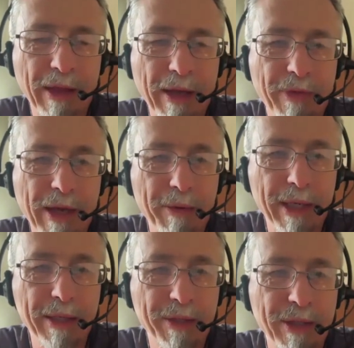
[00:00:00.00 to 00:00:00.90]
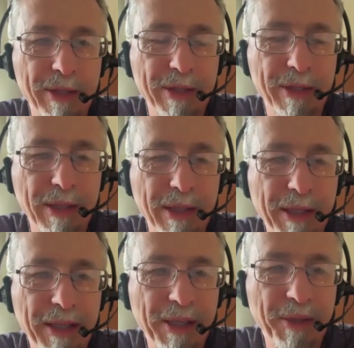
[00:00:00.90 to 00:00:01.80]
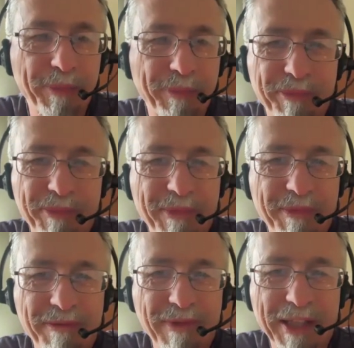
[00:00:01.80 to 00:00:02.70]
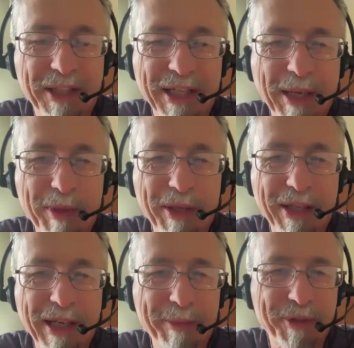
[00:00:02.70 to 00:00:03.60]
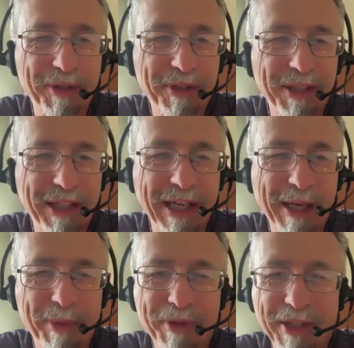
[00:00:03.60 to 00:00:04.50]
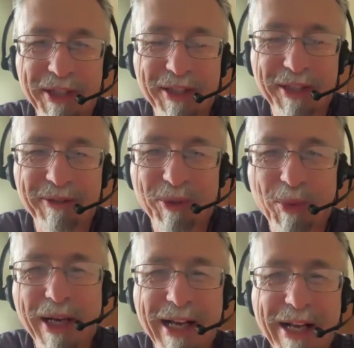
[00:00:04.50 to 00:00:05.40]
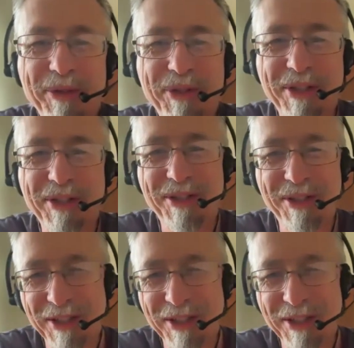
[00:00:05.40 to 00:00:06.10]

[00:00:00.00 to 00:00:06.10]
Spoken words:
there it is. That didn't happen in the Amazon. It happened in the warehouses